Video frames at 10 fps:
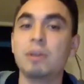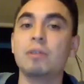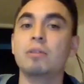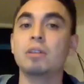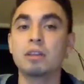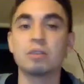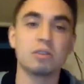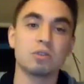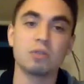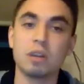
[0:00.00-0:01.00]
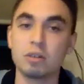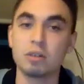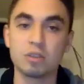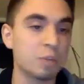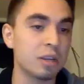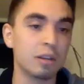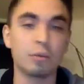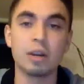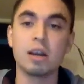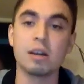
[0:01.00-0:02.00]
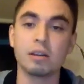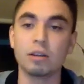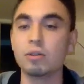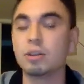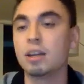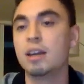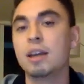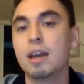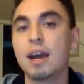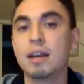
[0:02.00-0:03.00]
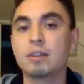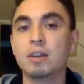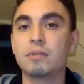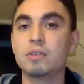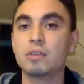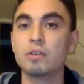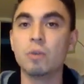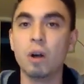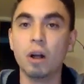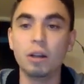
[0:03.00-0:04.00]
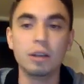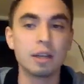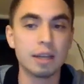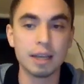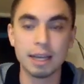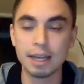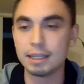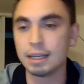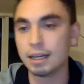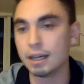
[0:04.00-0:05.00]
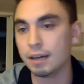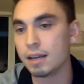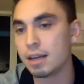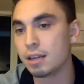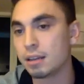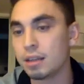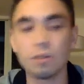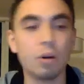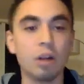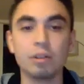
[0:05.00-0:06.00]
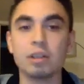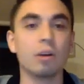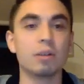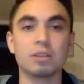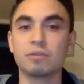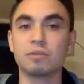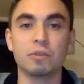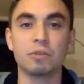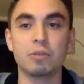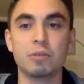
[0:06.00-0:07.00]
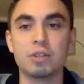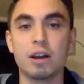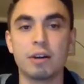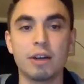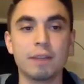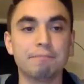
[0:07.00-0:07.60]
leaders and traders, Spila, Ray, and Luke. Hats off to you all. And anything you all need, always feel free to reach out, all right?